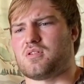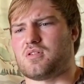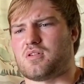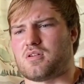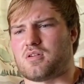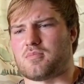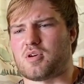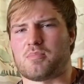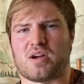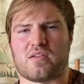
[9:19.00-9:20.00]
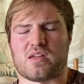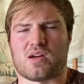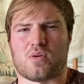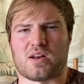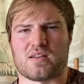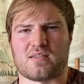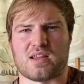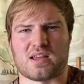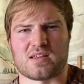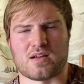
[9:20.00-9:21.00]
a bear that I wanted to
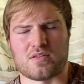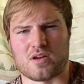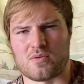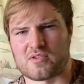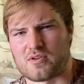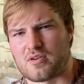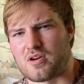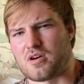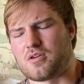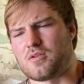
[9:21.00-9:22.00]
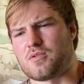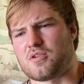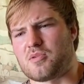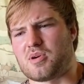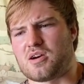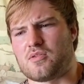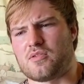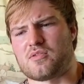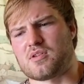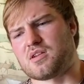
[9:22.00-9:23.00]
take. I thought it was around 130
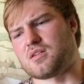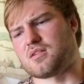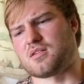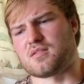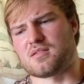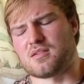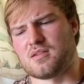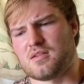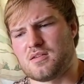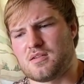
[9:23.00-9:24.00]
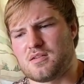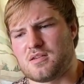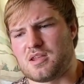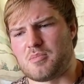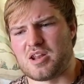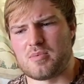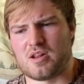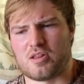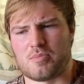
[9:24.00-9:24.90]
pounds, and he might have been a little